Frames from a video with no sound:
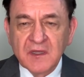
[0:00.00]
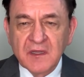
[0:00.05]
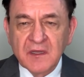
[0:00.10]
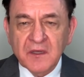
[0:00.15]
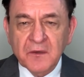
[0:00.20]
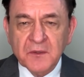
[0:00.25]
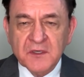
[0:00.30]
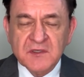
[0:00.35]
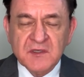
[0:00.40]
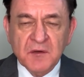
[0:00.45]

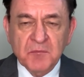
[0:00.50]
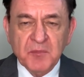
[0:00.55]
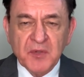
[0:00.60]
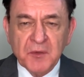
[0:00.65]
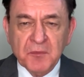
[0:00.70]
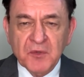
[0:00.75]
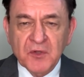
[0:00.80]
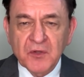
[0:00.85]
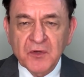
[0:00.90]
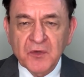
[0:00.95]
there were some
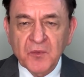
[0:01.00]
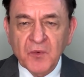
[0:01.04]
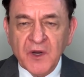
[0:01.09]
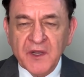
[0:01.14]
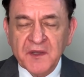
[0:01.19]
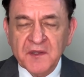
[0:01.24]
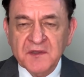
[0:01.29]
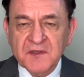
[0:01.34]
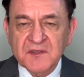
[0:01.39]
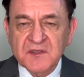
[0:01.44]
people who
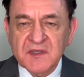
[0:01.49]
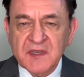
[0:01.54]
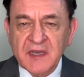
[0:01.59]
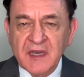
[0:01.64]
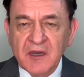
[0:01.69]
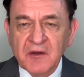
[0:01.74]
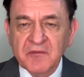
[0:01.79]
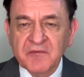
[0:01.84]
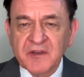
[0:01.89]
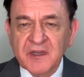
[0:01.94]
wanted to see
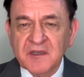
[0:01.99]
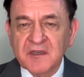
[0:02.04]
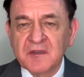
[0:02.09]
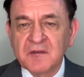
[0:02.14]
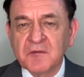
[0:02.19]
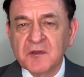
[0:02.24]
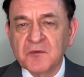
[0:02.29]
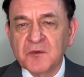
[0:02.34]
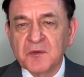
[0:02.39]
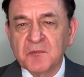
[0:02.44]
how
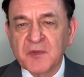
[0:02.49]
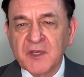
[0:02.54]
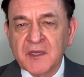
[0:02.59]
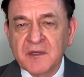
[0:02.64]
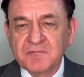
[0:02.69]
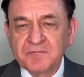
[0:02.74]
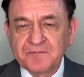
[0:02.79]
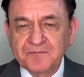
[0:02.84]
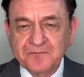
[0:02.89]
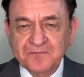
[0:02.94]
effective it would be.